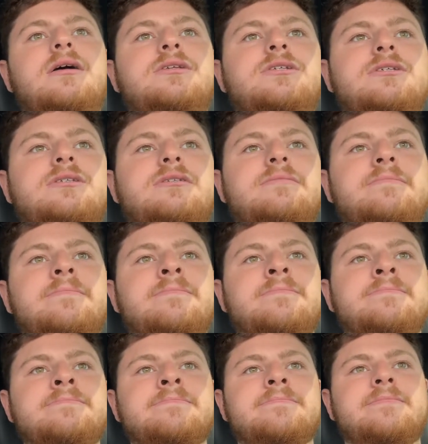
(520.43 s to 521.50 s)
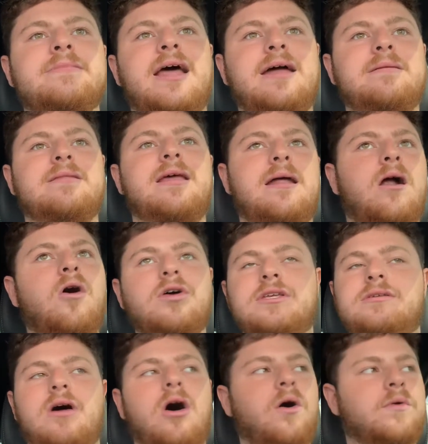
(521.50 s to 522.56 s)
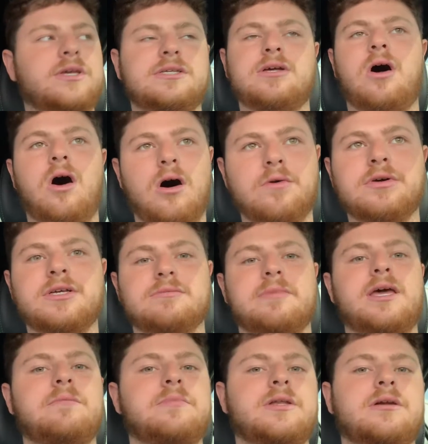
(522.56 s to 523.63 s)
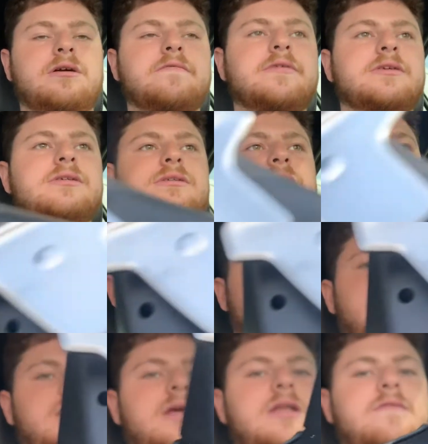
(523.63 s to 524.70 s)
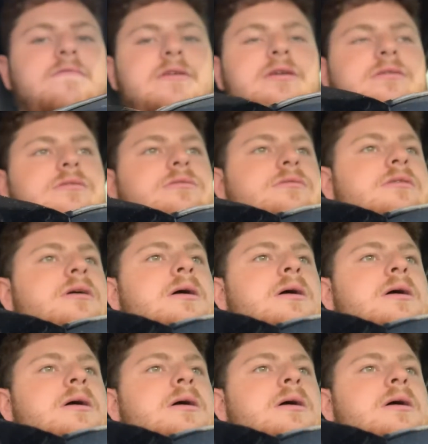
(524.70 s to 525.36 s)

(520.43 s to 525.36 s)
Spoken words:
Just that always made me nervous in any vehicle.